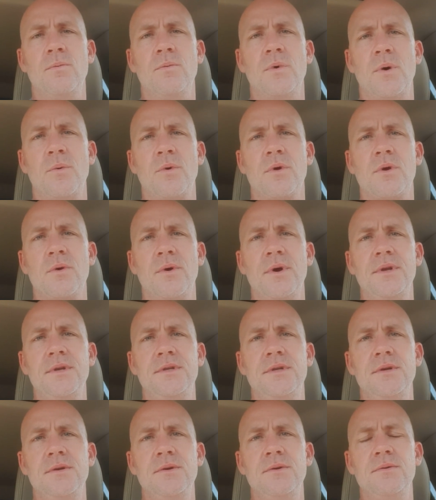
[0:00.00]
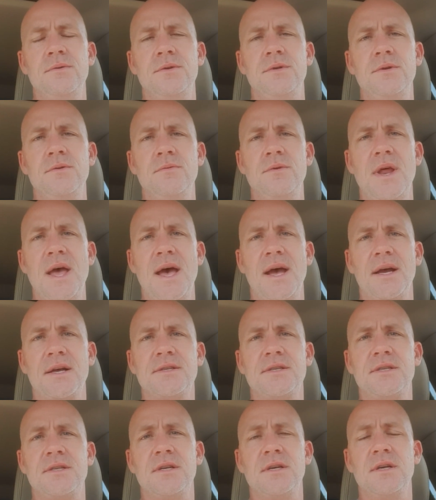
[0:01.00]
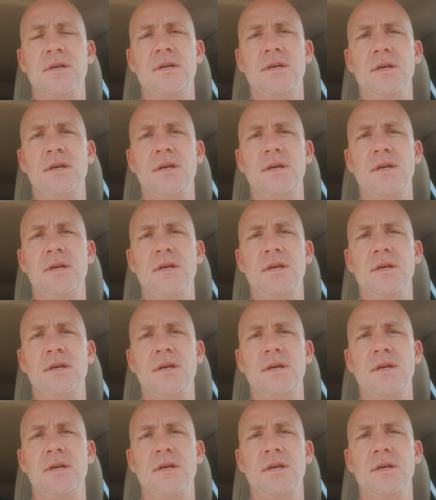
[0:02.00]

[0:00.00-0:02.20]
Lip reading: what we're going to do next